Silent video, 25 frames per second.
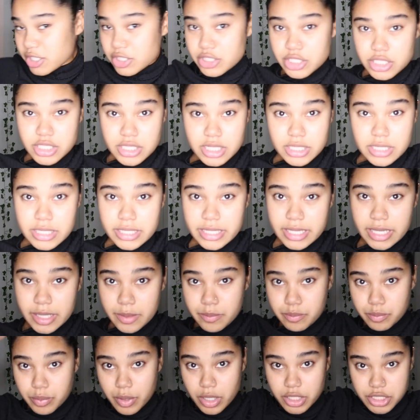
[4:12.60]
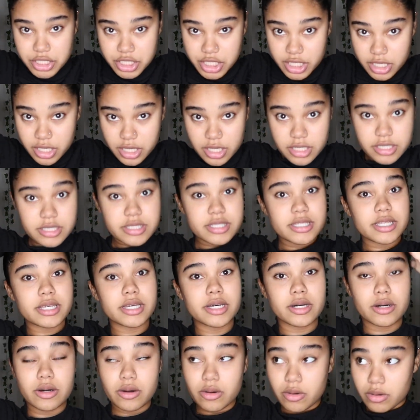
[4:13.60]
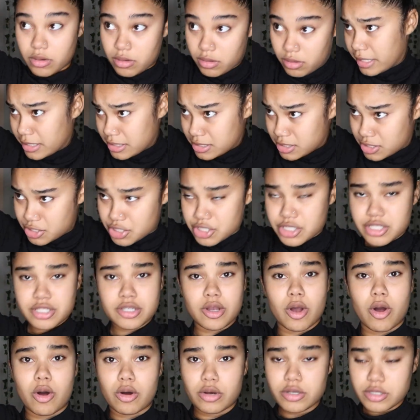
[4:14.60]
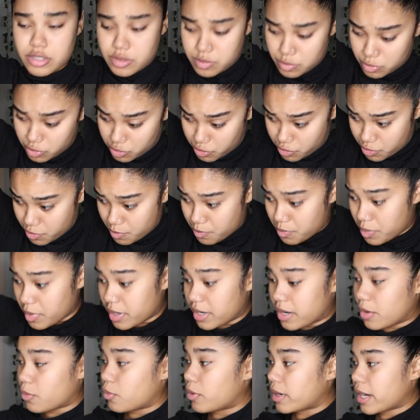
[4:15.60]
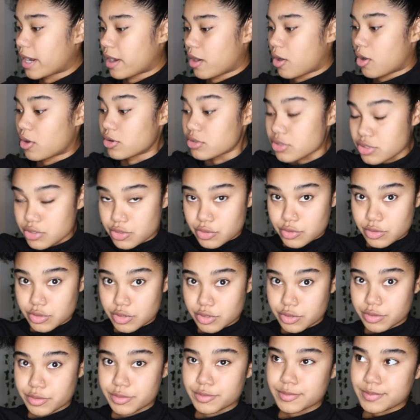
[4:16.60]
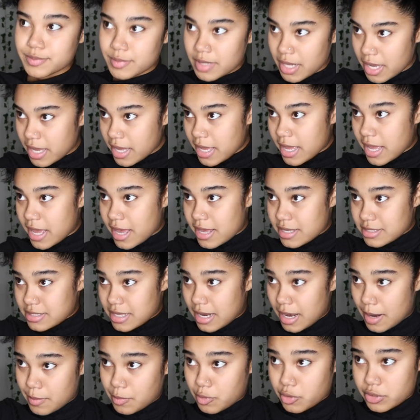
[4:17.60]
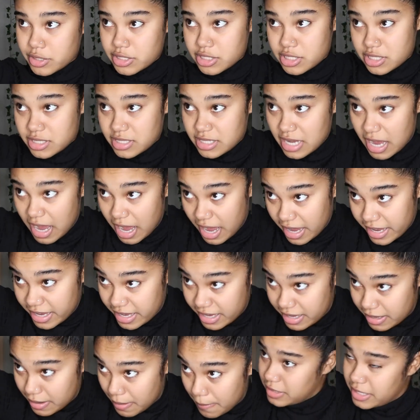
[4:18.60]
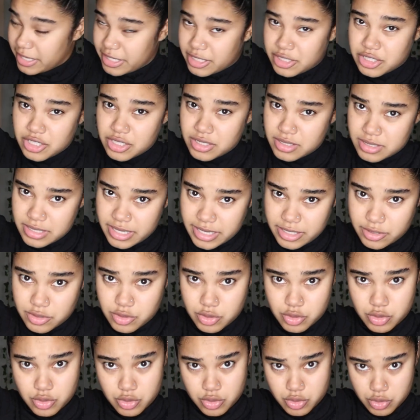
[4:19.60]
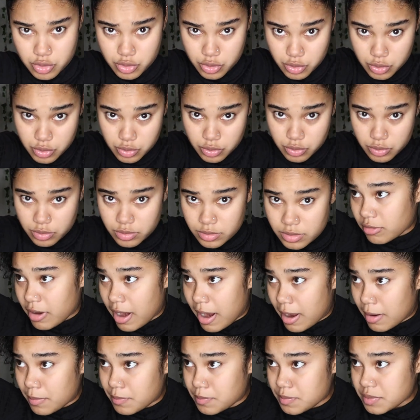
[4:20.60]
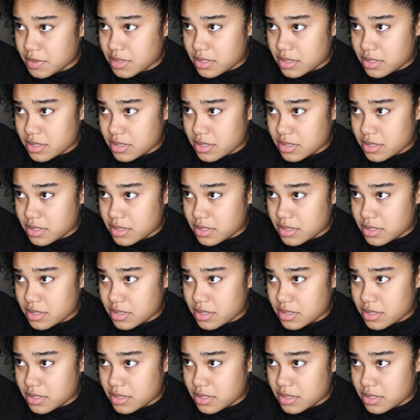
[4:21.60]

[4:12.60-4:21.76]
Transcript: you're just gonna keep brushing until it's just all smooth. But what I also do is that I'm going to tie it like just like 2 wraps,